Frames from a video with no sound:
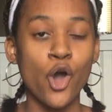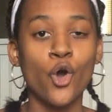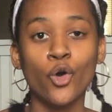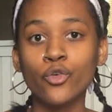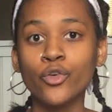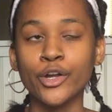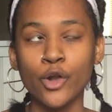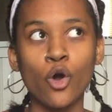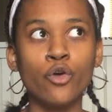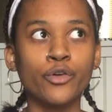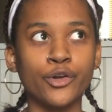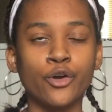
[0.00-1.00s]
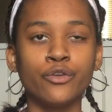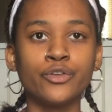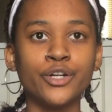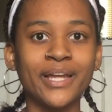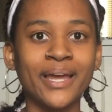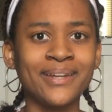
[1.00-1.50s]
over and over and over
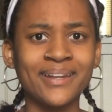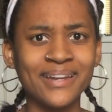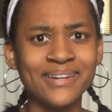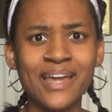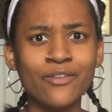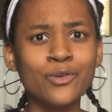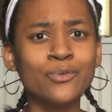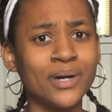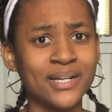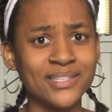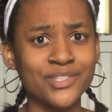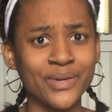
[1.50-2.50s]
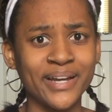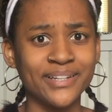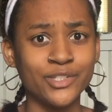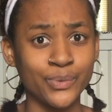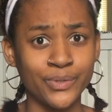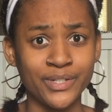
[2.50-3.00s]
again, and I never once threatened
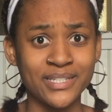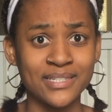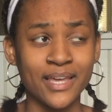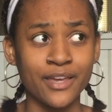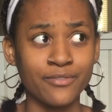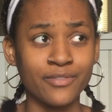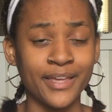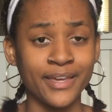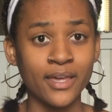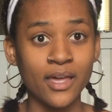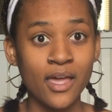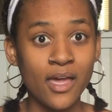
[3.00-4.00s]
to ruin his life. Like,